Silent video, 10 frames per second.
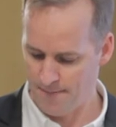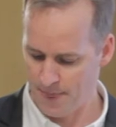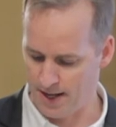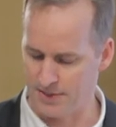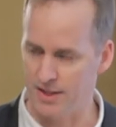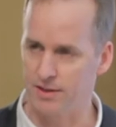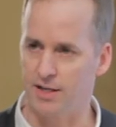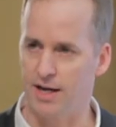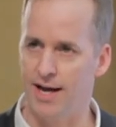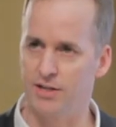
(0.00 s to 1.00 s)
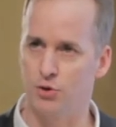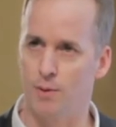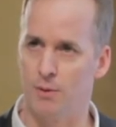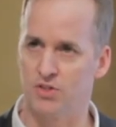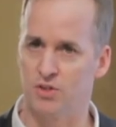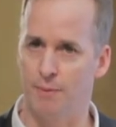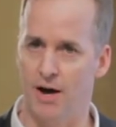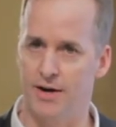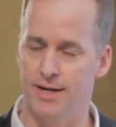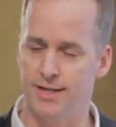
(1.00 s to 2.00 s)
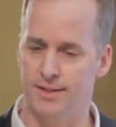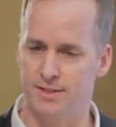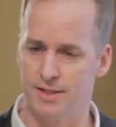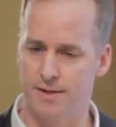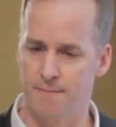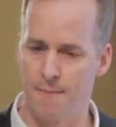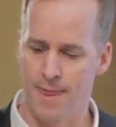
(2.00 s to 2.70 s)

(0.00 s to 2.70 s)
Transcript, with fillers: and I think the thing I enjoy most about it is that.